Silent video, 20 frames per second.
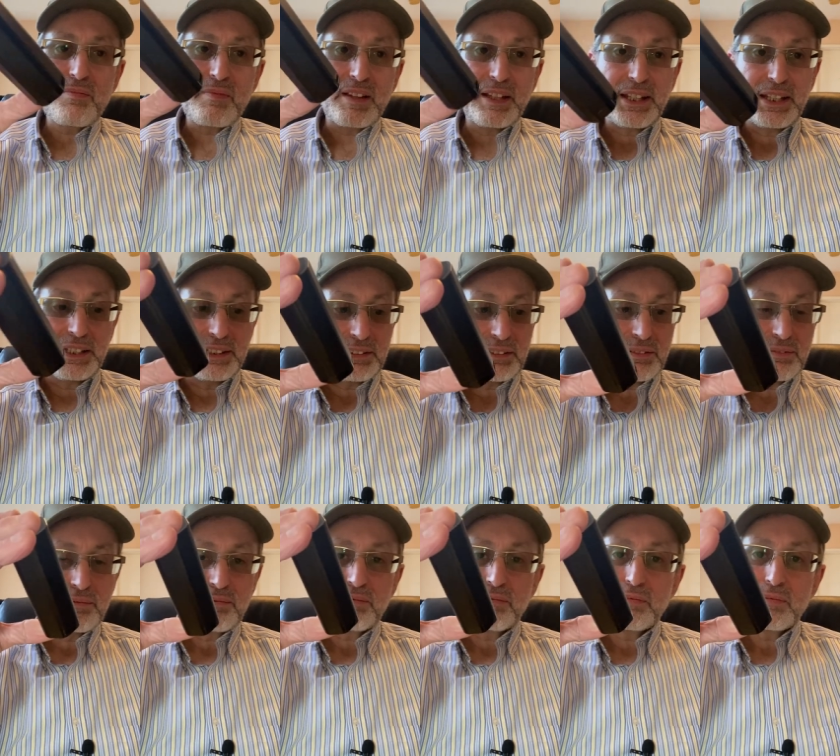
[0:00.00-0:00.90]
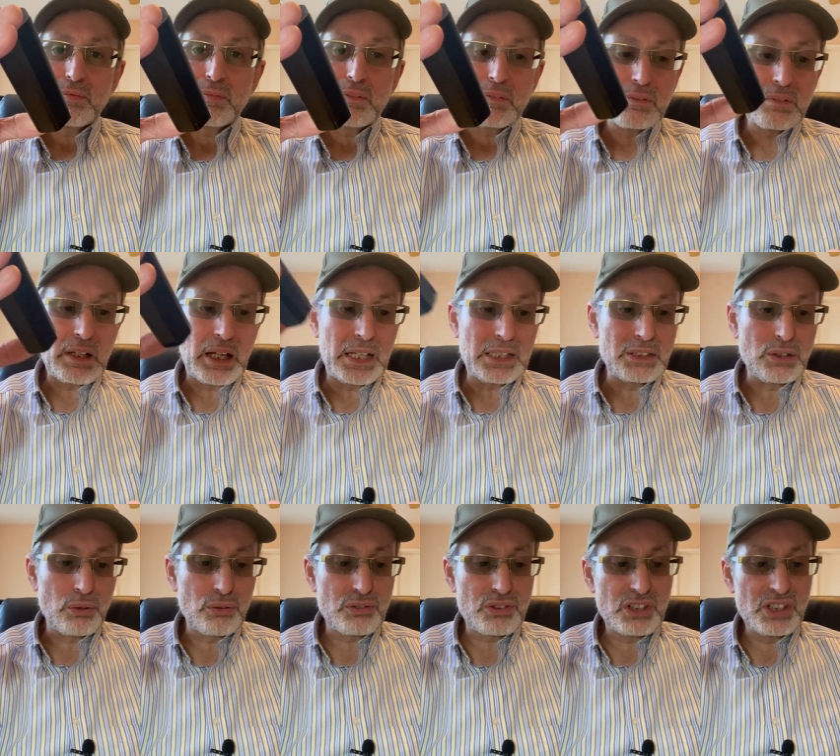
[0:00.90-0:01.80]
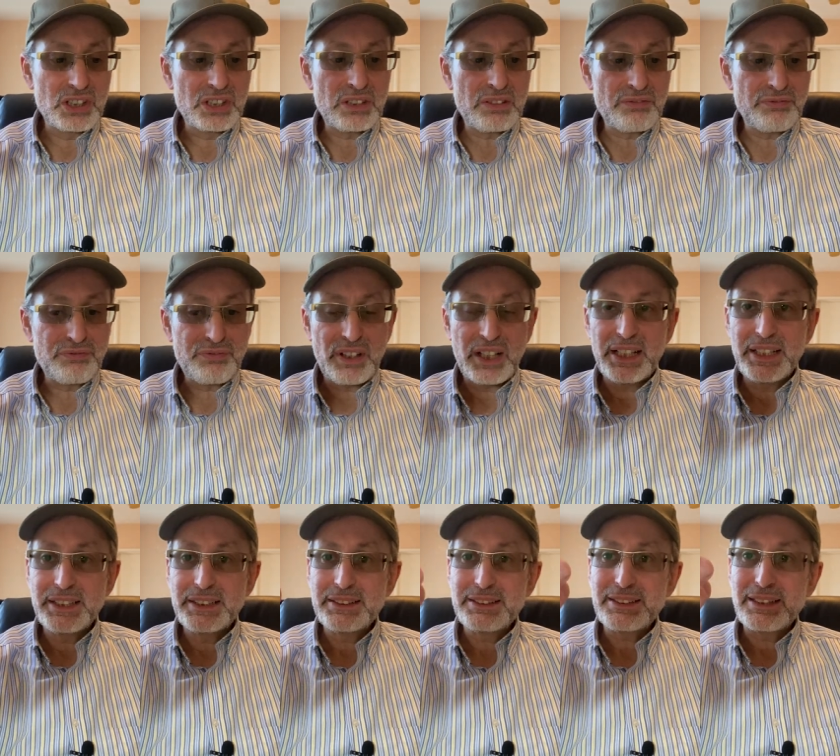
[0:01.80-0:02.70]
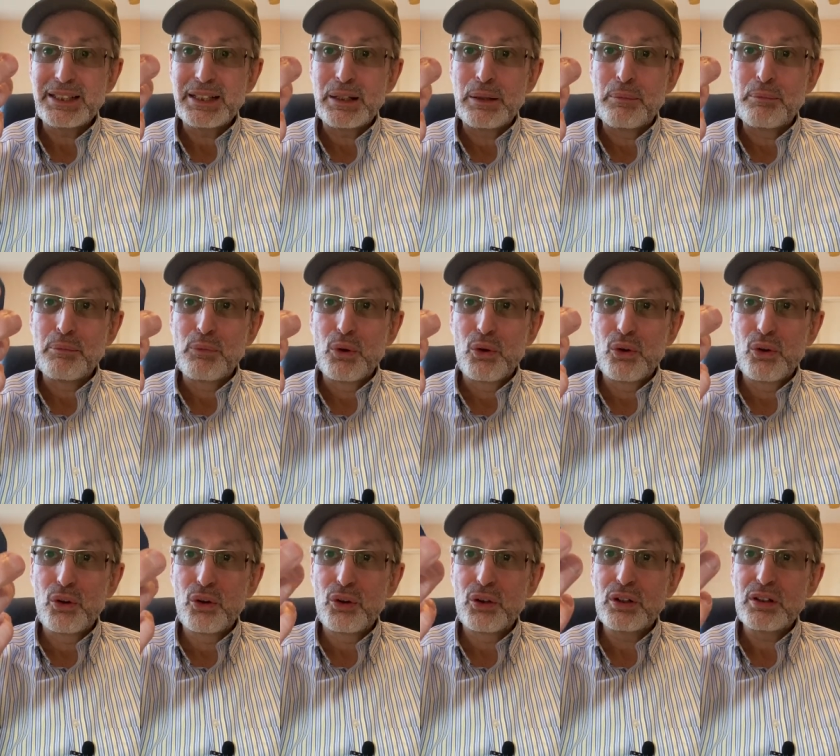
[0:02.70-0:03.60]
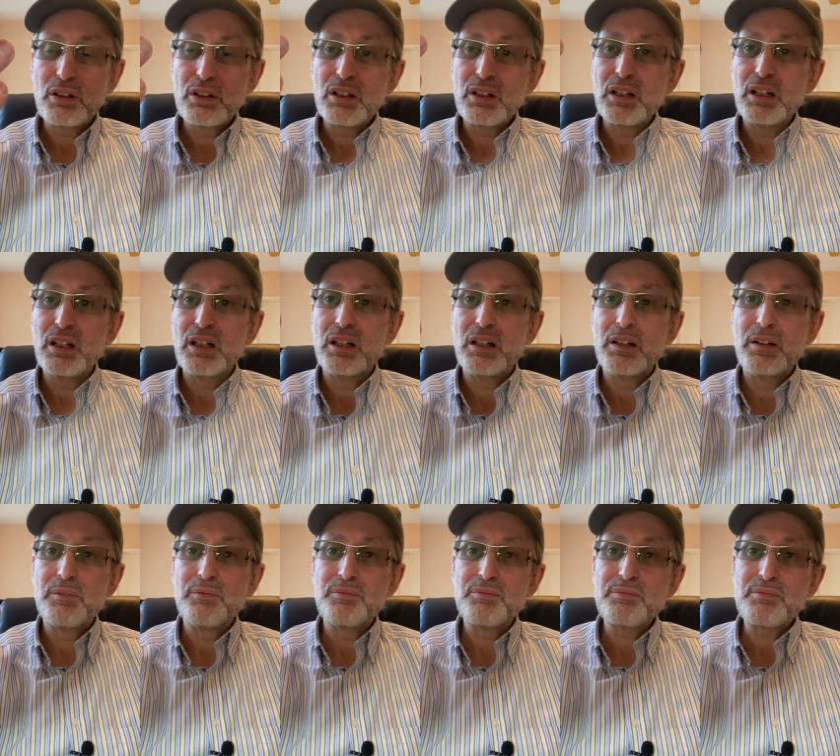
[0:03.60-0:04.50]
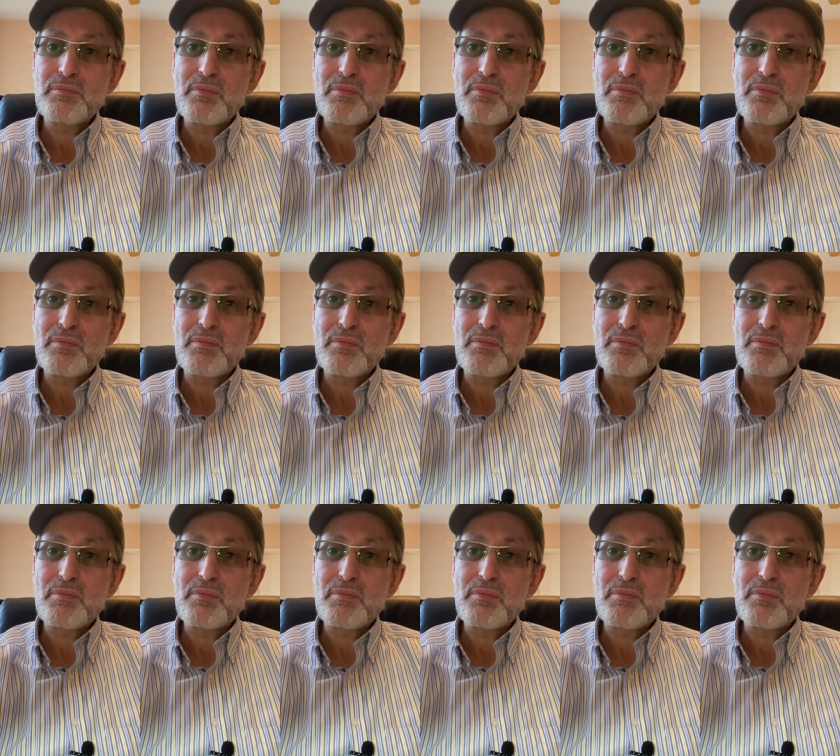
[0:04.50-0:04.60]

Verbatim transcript: kit. I don't think you can find a more um,